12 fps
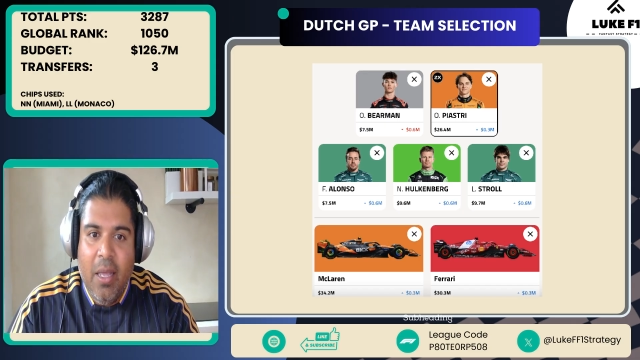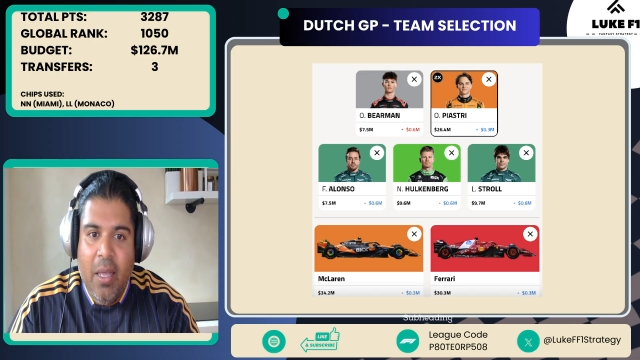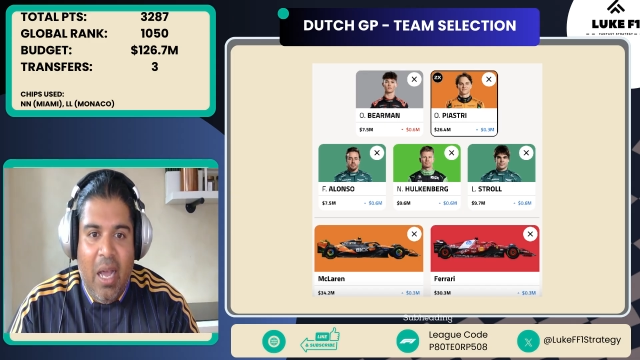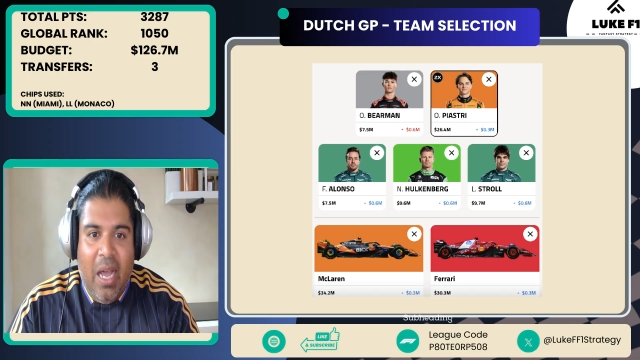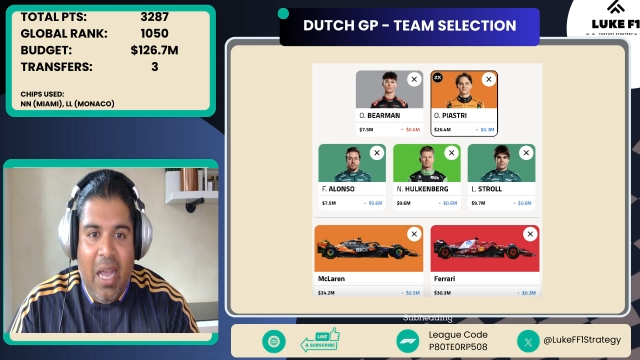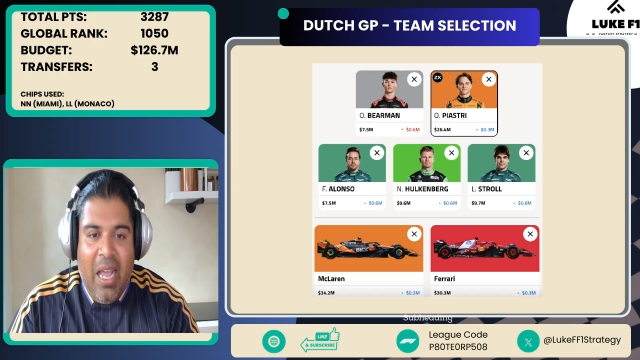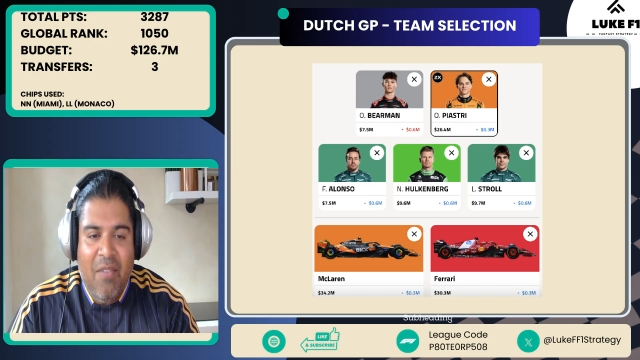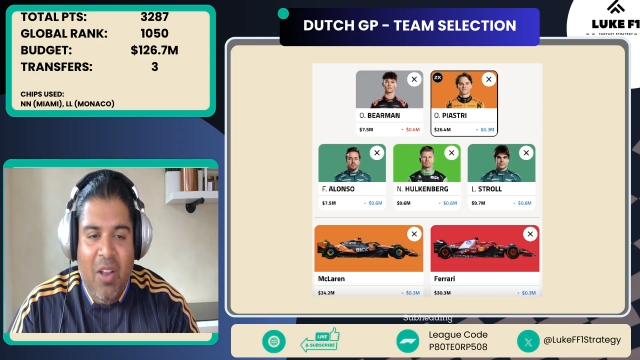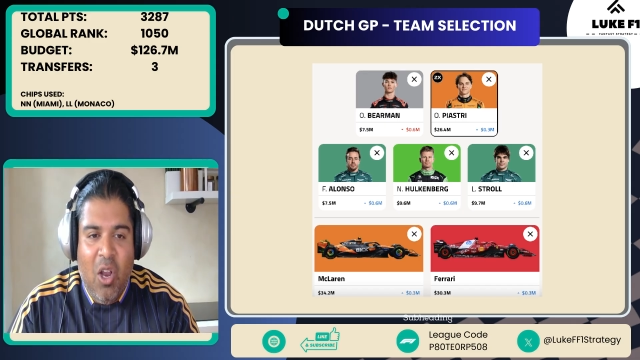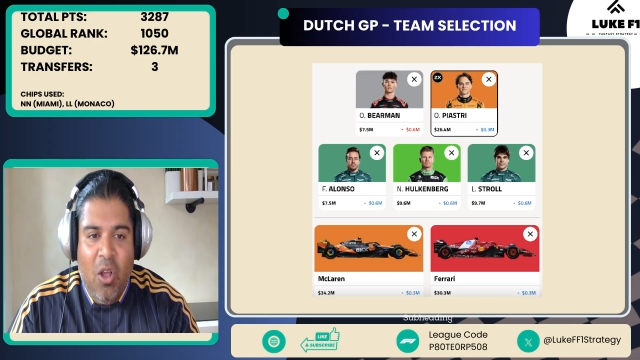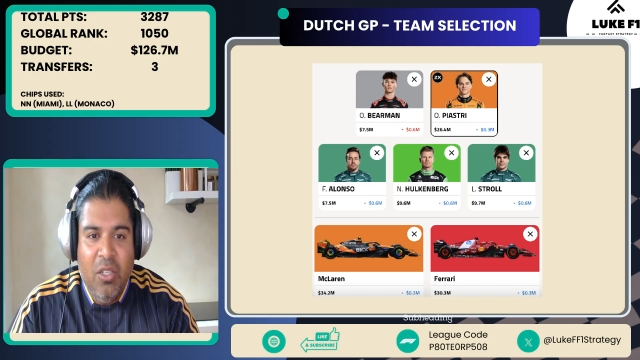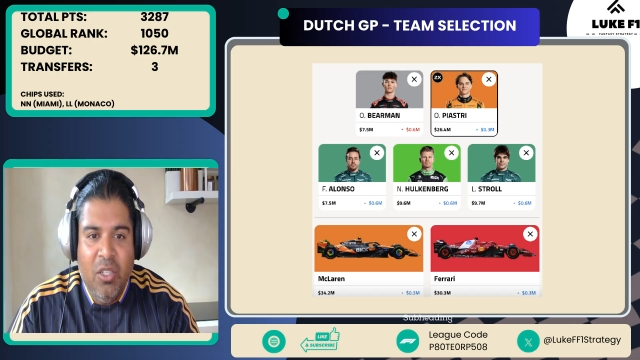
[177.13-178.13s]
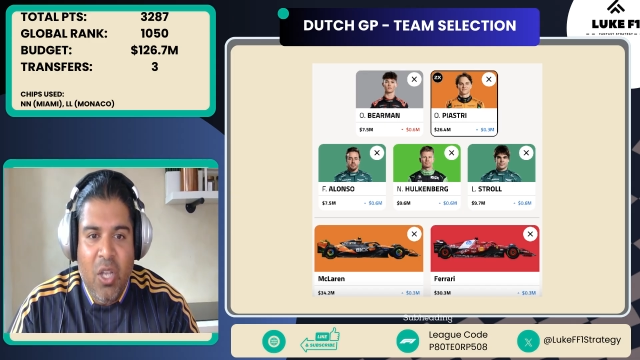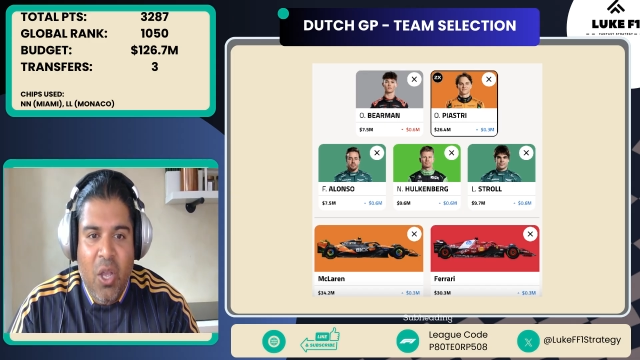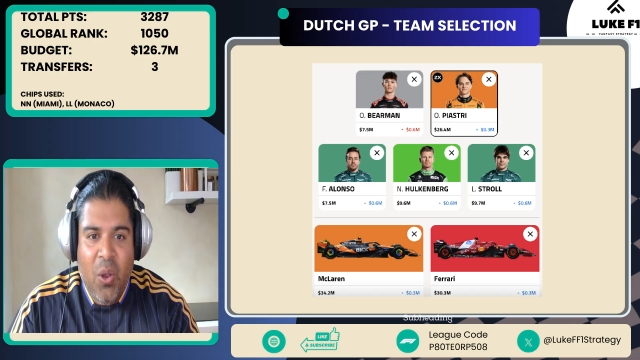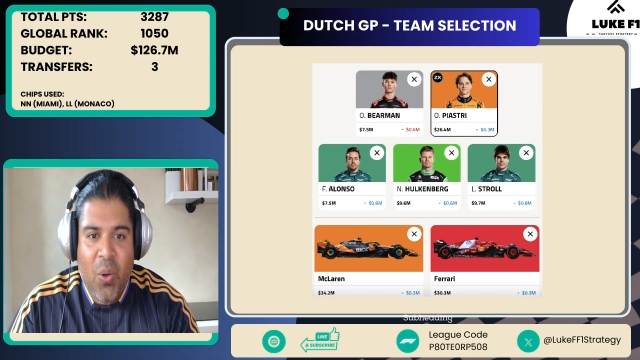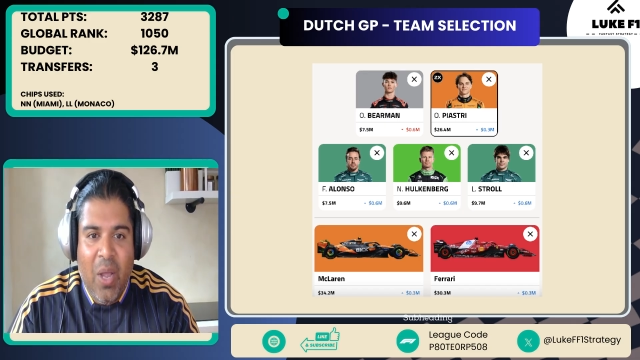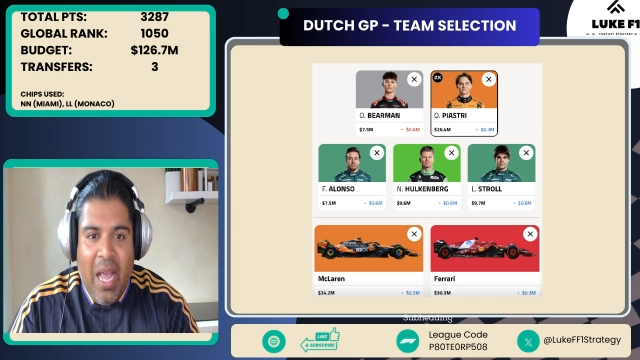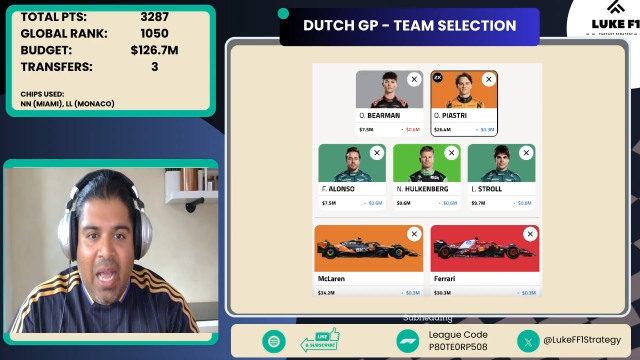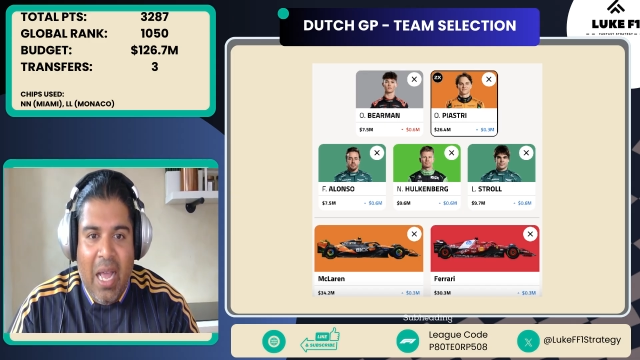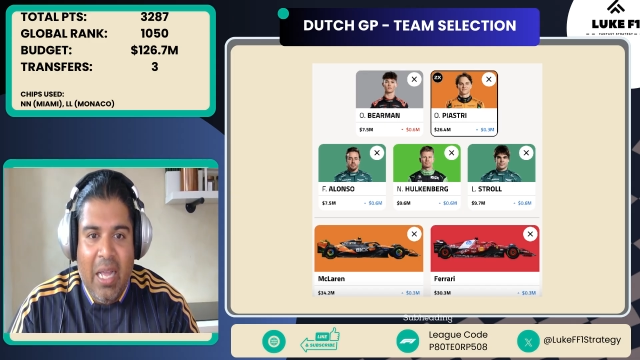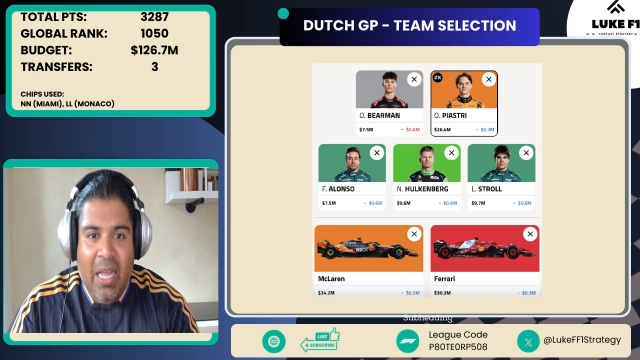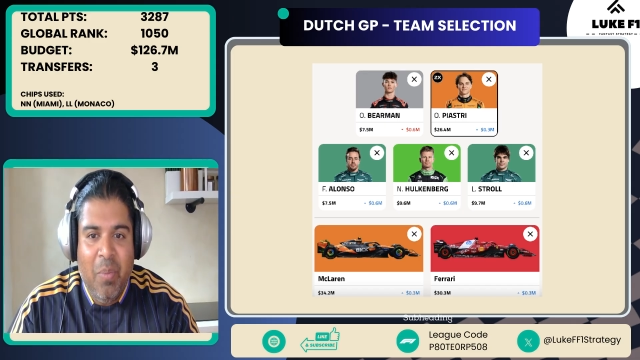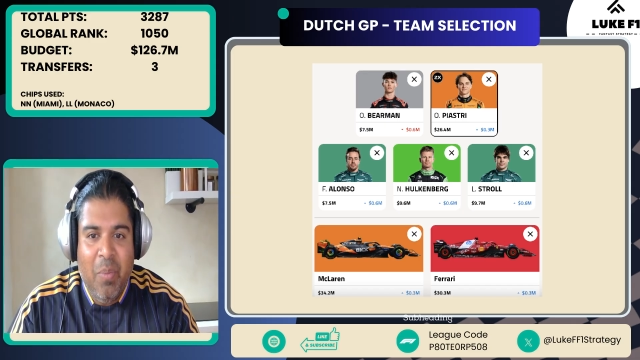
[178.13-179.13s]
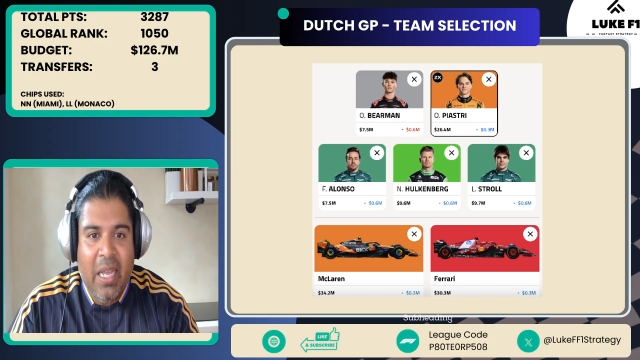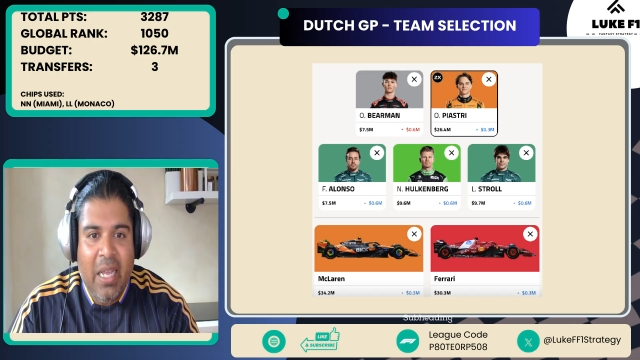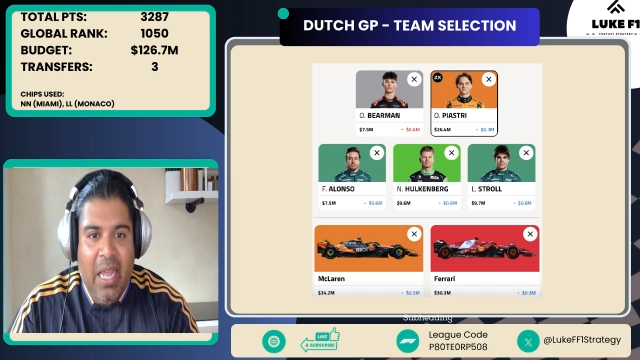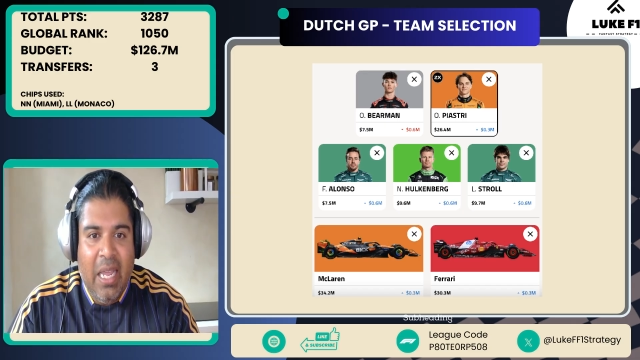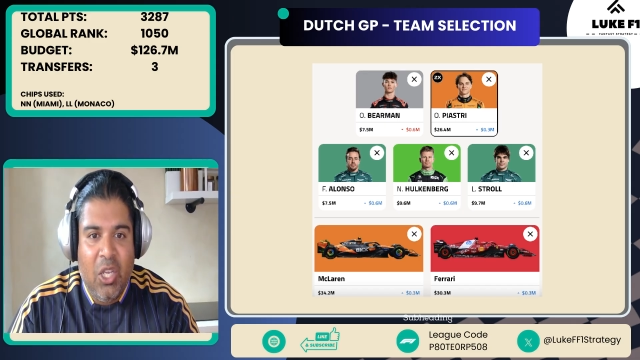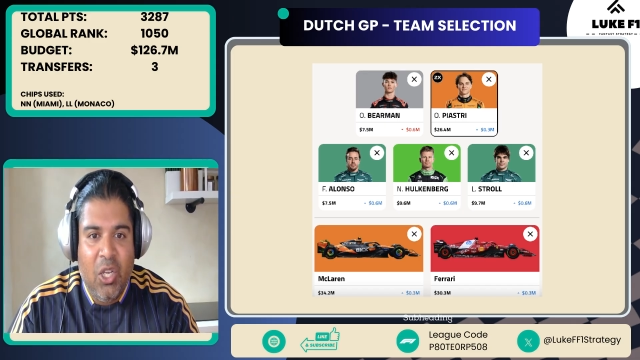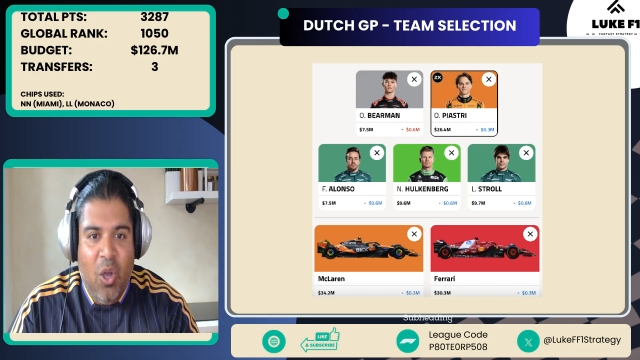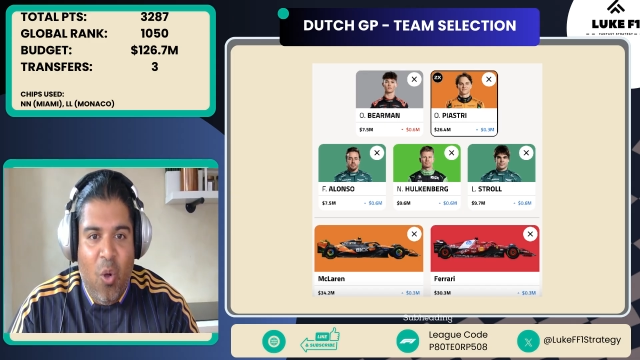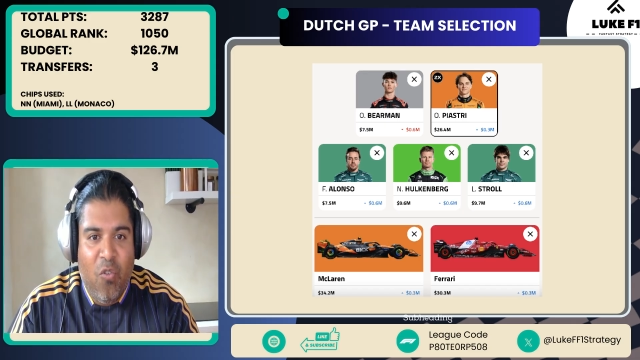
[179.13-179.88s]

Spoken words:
I have Alonso as a good hold